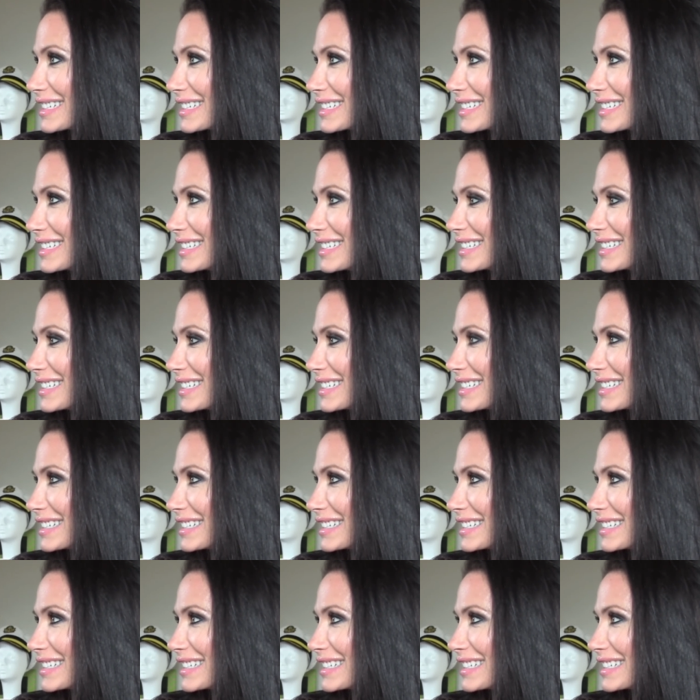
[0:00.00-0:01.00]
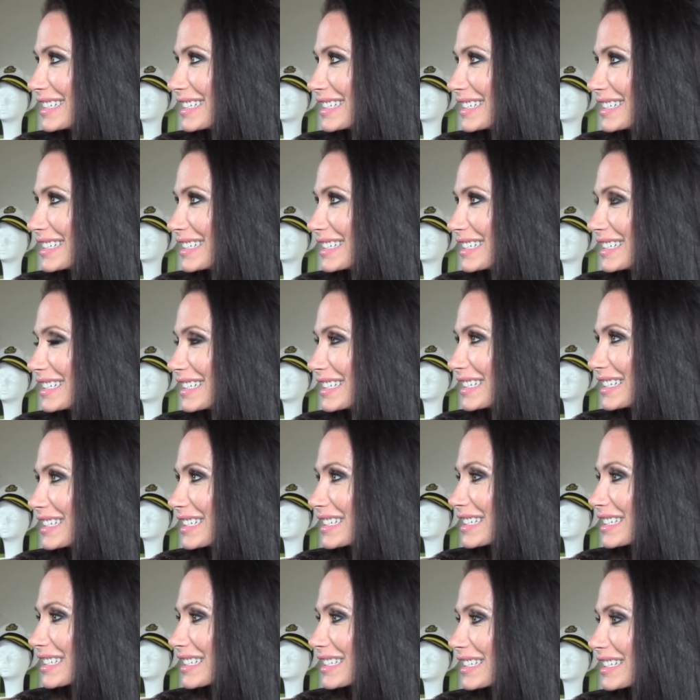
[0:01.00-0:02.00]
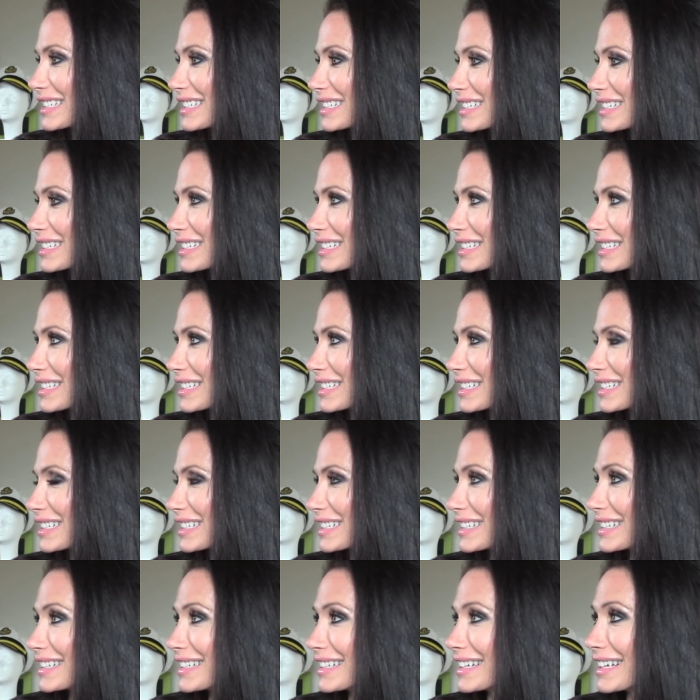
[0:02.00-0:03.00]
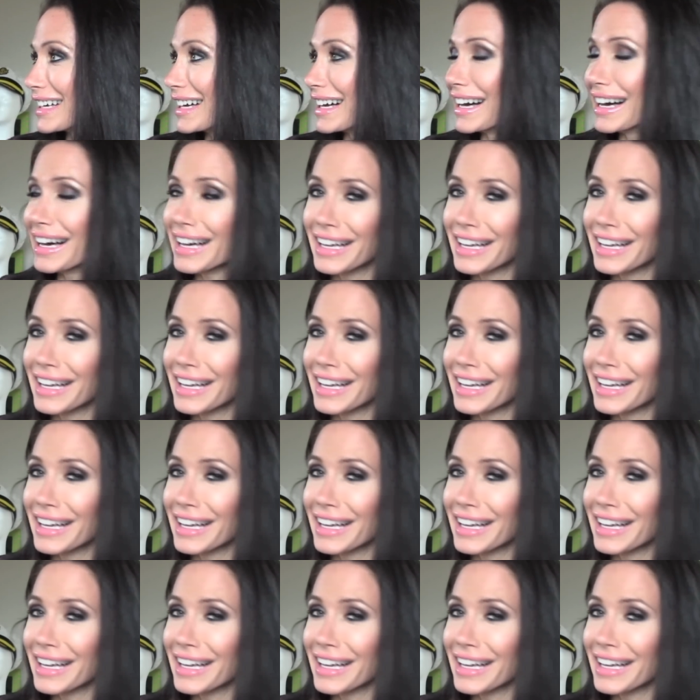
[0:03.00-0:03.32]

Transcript: (silent)